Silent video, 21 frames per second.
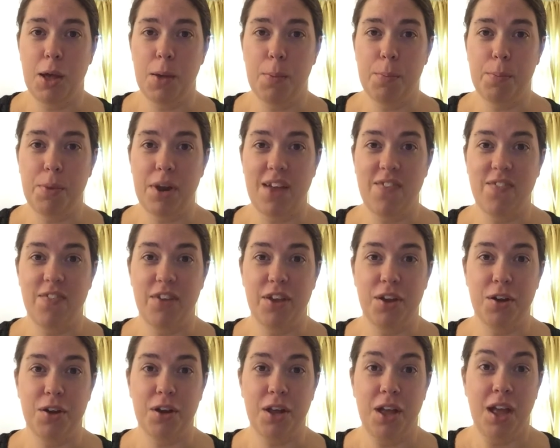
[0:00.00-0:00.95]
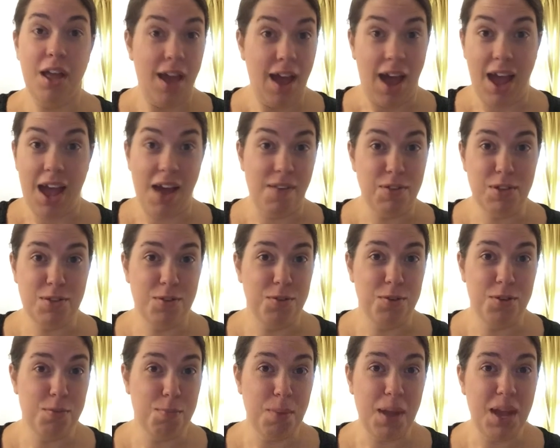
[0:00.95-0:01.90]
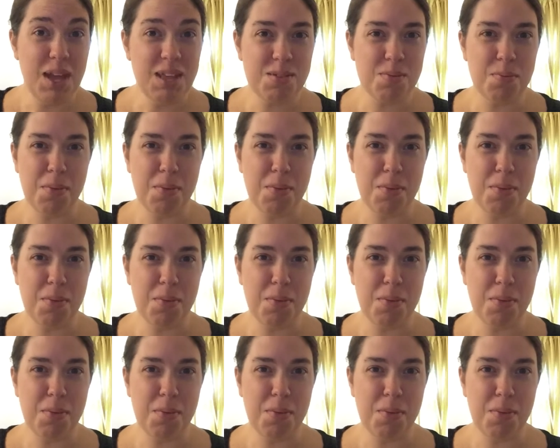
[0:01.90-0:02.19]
but I figured I have this new space,